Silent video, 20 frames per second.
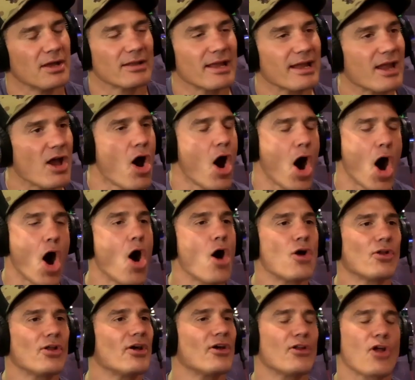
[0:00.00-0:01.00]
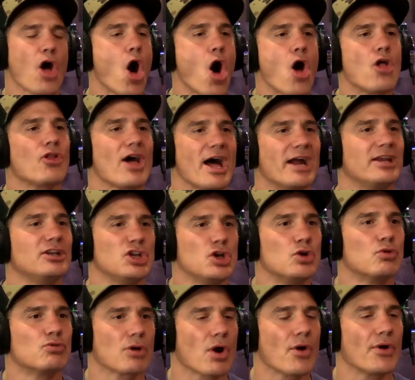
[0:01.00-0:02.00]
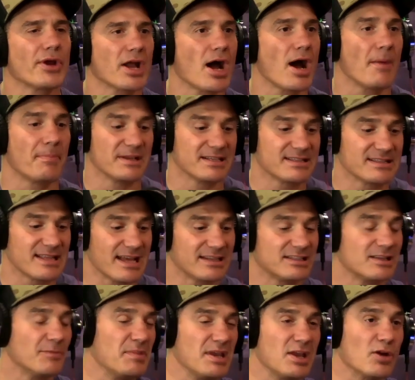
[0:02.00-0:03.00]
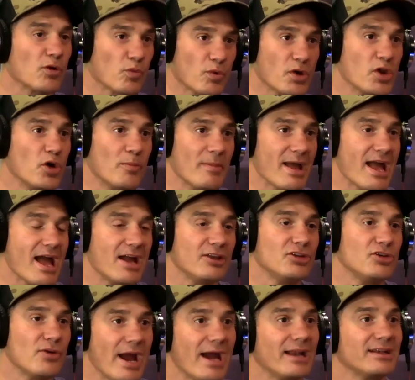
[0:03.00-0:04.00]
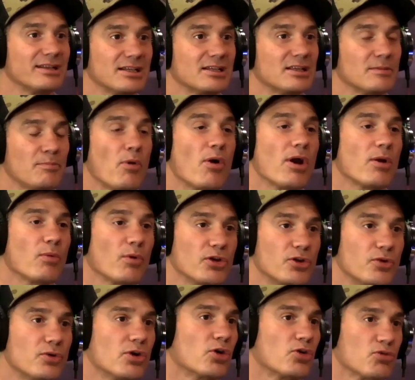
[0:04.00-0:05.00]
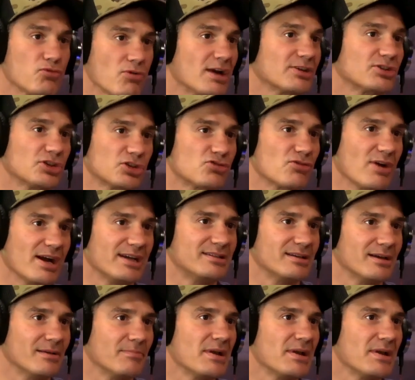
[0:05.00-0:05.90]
Like, all I knew growing up is that to be a real man, you had to get to the point where you could crush a tri-tip.